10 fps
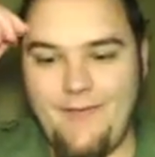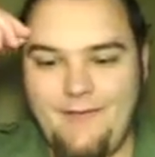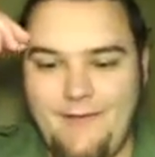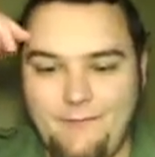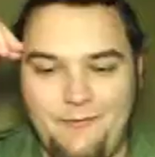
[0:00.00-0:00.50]

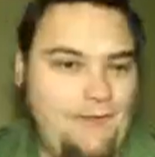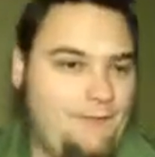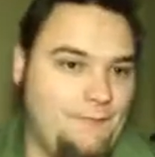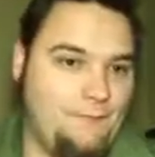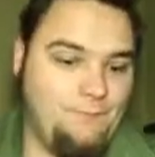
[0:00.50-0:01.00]
And that's what
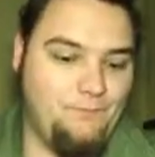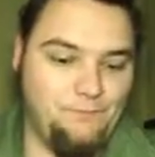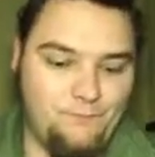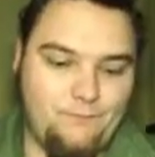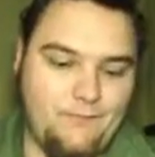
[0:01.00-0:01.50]
kills him.
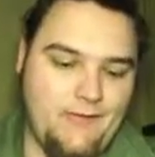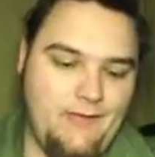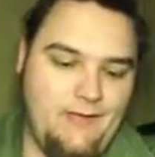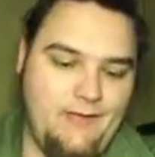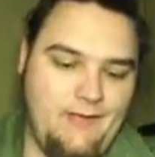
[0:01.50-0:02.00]

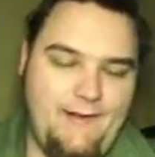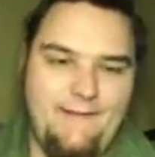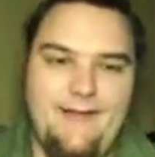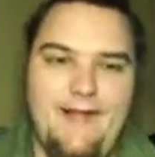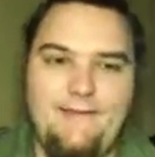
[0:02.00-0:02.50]
He
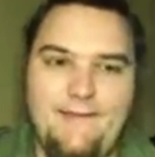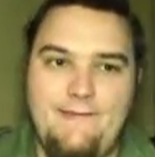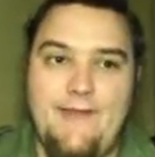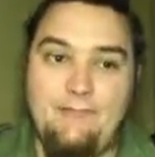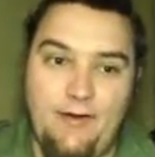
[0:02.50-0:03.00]
decides to
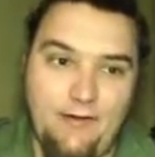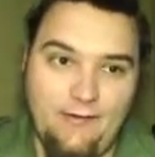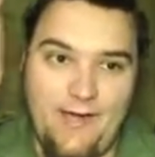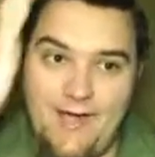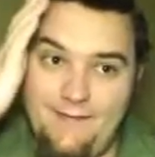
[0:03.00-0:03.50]
save
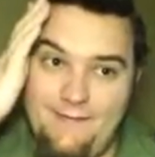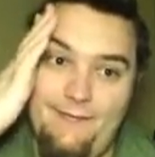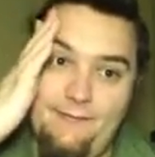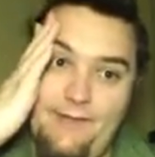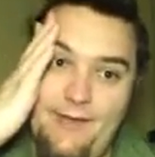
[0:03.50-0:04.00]
Hawkeye and
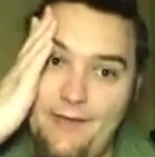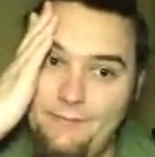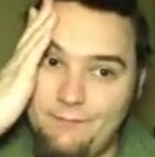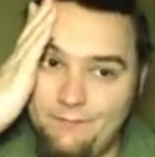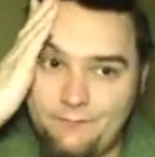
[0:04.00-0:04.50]
this little
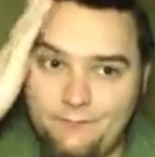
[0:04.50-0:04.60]
kid